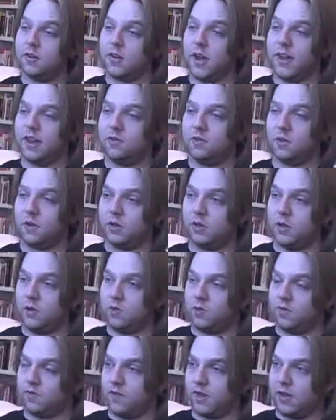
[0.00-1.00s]
I didn't really know
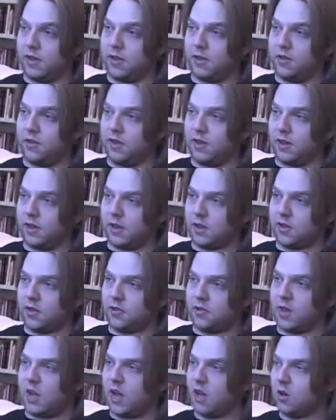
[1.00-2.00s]
the
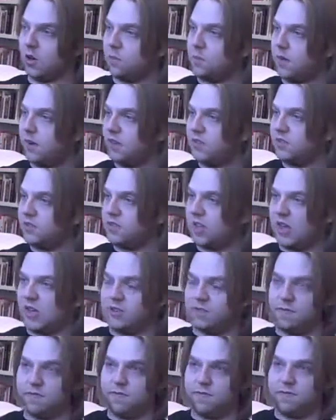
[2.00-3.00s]
color, but it's
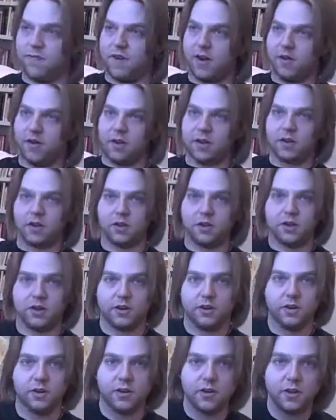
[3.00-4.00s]
very
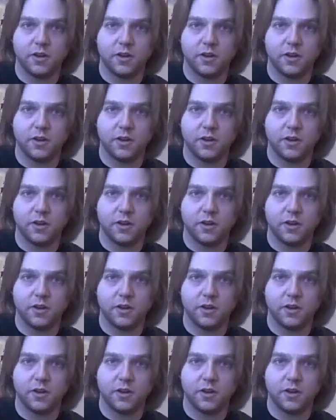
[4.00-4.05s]
clear.